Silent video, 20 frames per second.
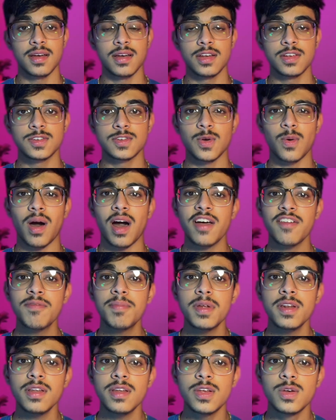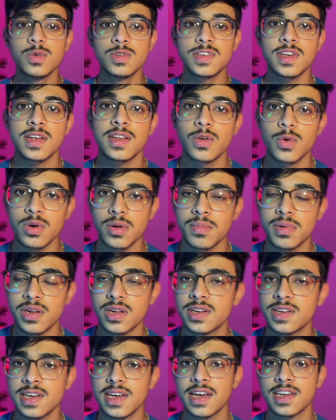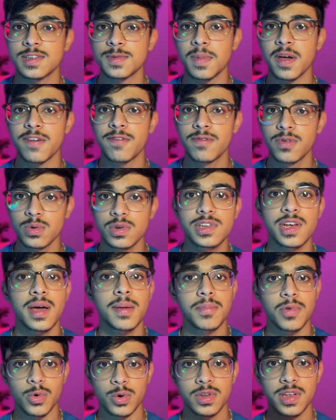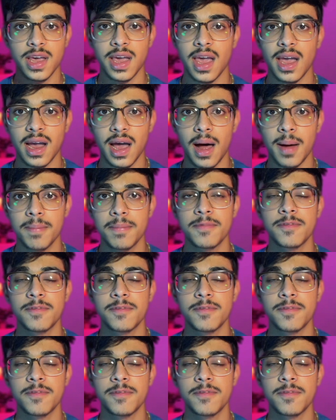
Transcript: So I've been using Notability as my full-time note-taking app